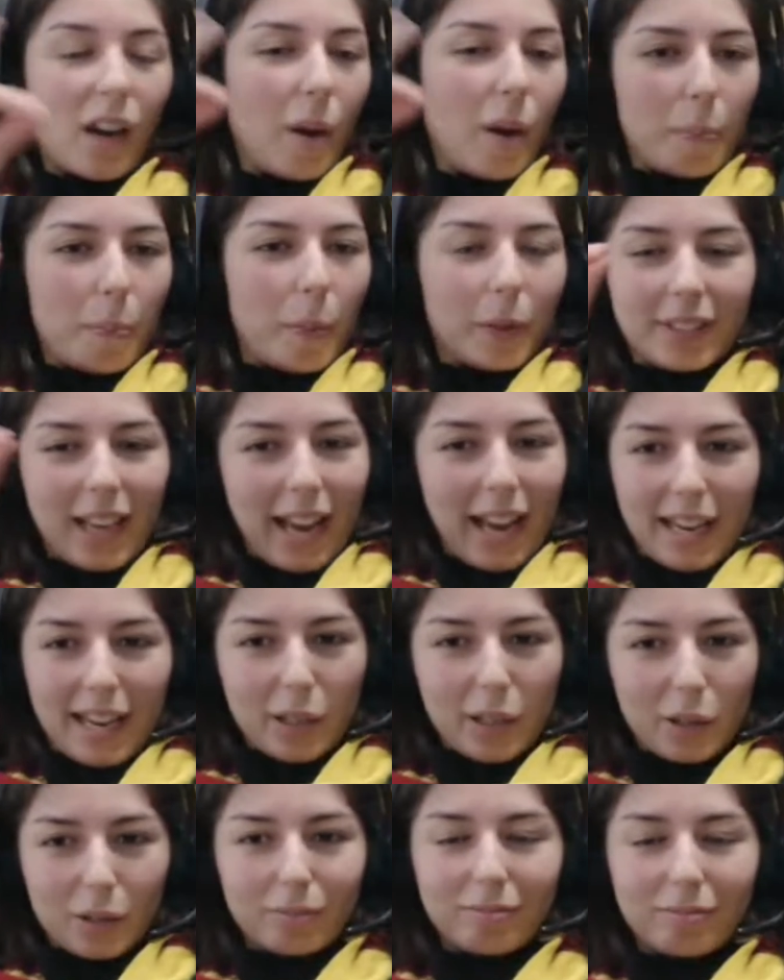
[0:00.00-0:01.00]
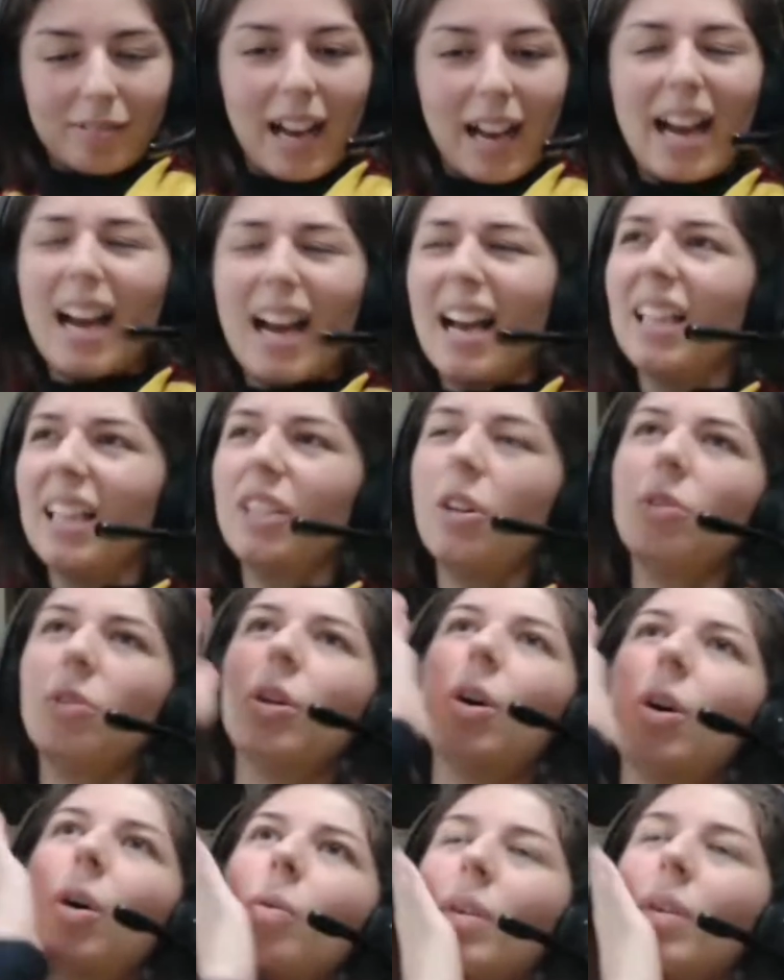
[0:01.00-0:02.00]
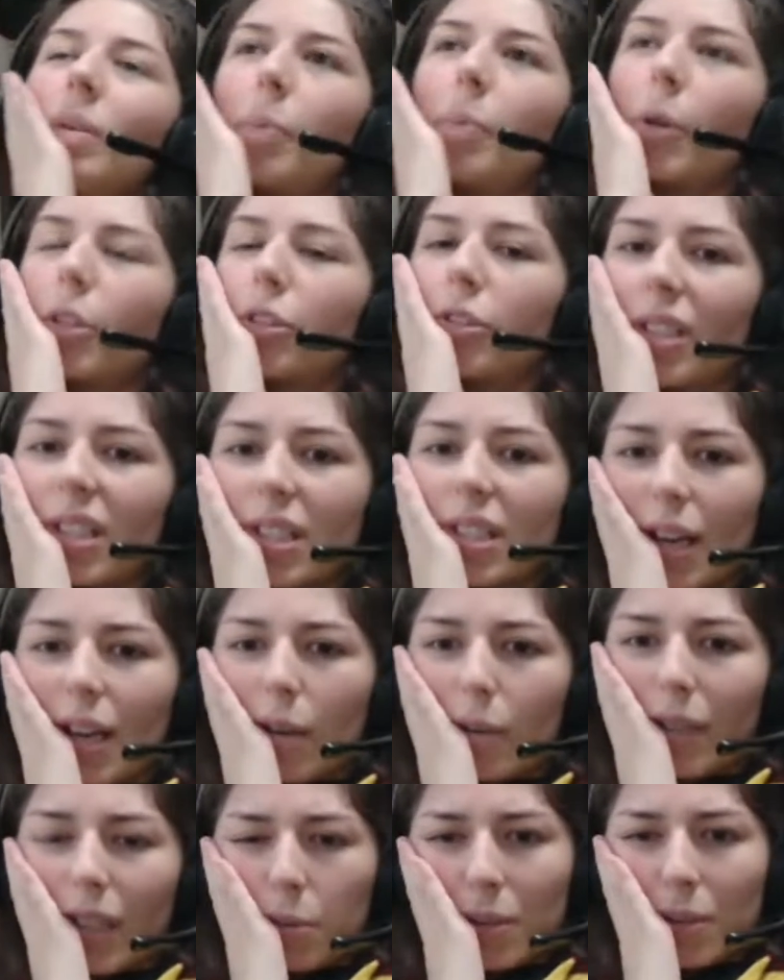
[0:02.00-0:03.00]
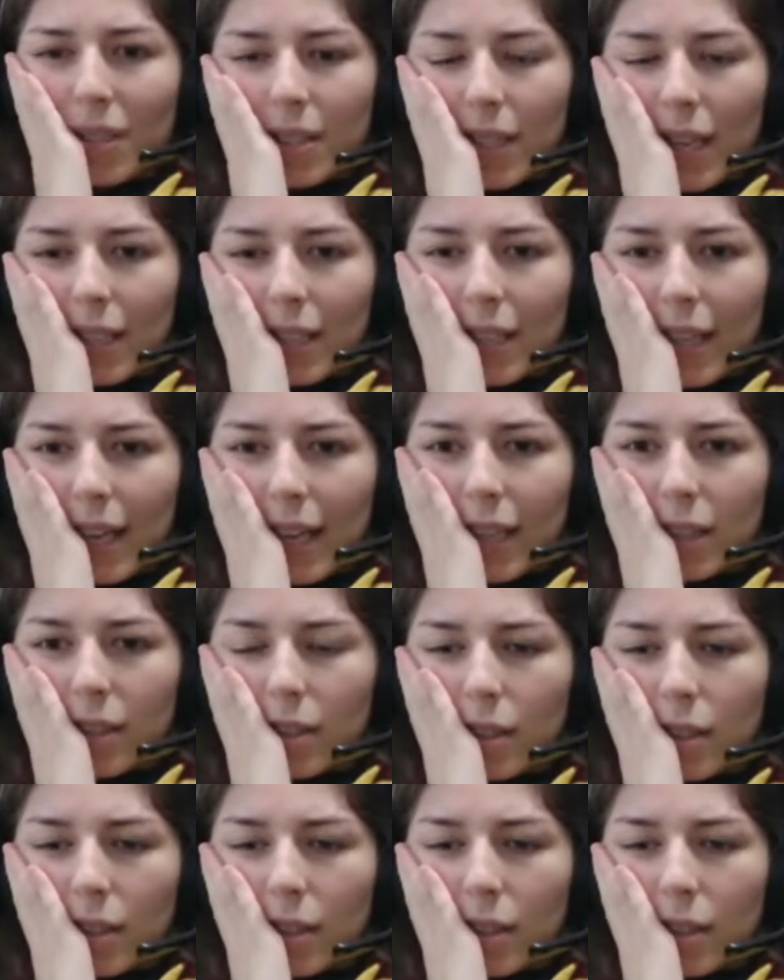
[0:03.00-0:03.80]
potato. I don't know in Portuguese how can we say that.